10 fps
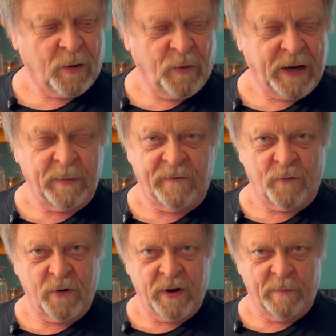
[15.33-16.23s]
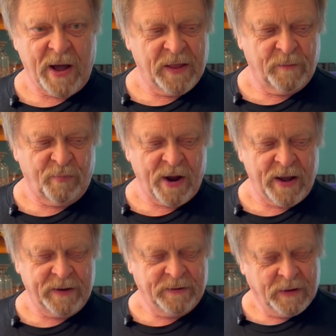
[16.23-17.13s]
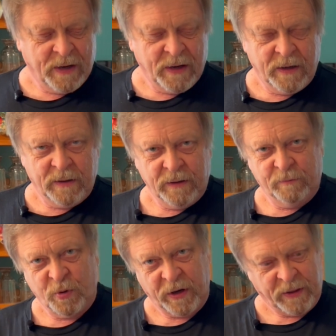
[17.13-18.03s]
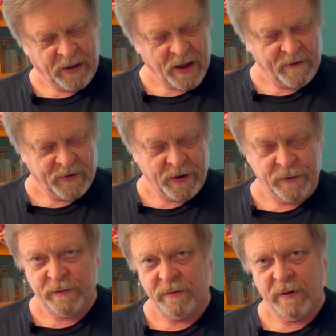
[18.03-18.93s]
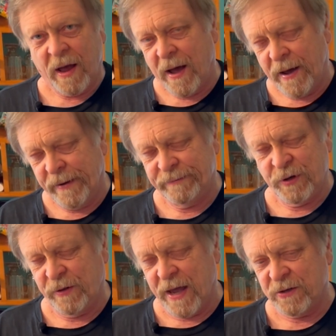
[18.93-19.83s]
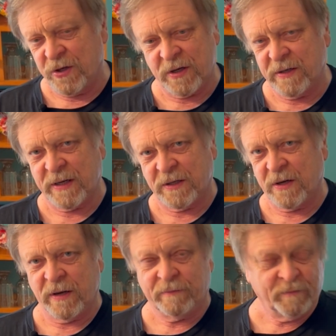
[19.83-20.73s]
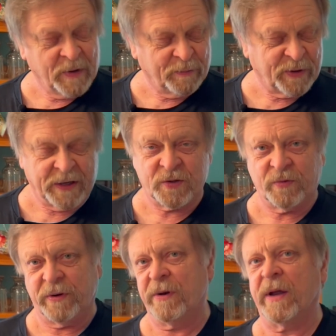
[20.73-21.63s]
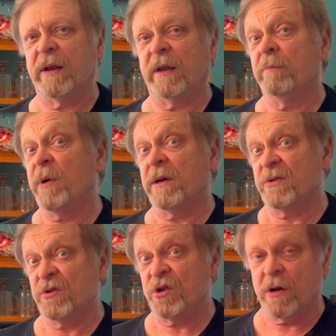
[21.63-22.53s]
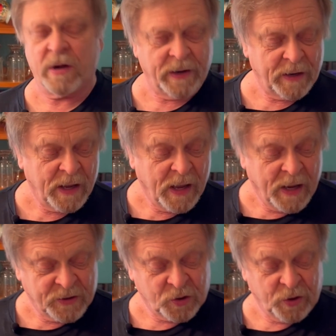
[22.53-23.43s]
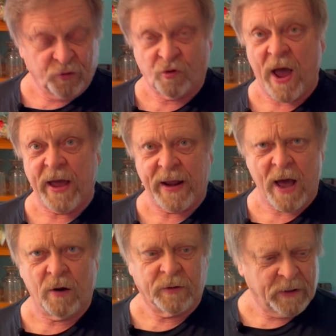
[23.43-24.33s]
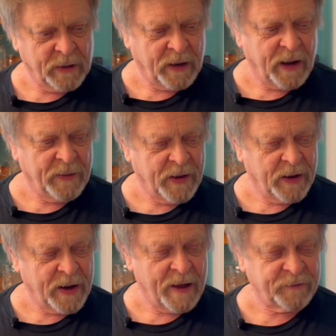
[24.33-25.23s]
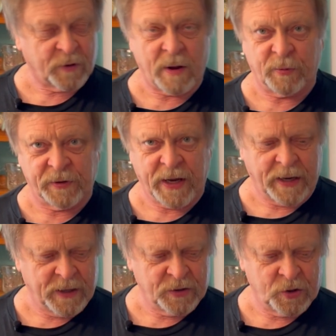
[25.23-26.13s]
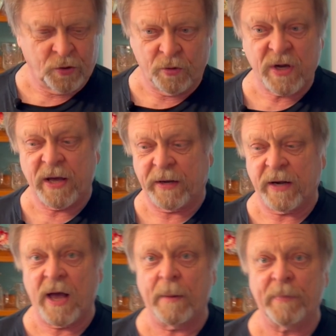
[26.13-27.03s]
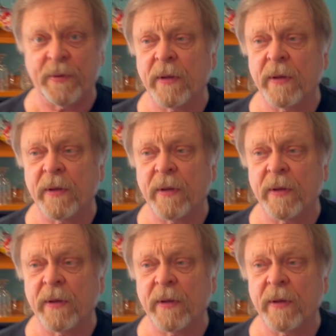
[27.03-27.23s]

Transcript: a week before you buy the bread, you put it in the oven. Do that just because that's a place where you're not going to get bugs and junk on it. So you dry it out, and then after a couple of days, you cut it up.